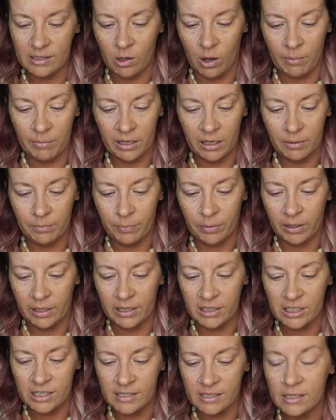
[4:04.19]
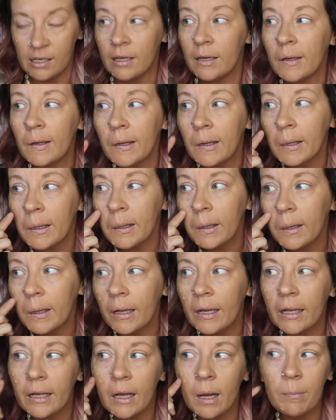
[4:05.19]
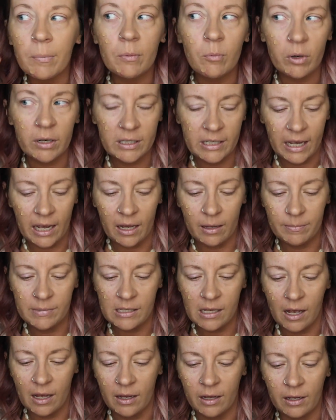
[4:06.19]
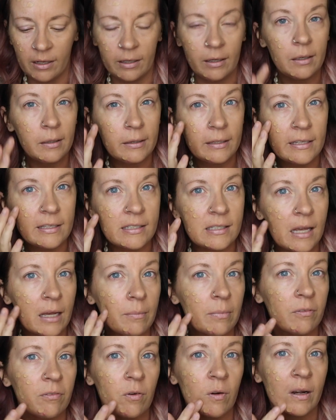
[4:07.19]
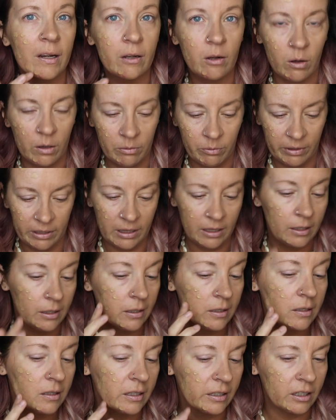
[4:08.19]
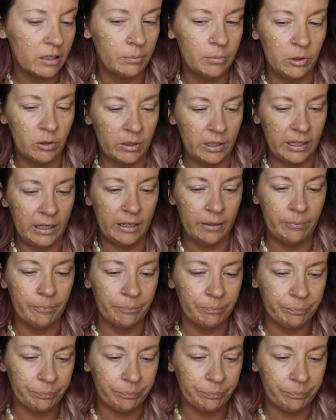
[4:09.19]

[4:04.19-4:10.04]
So I'm gonna put just a couple more dabs on this side before I go in with the Kabuki.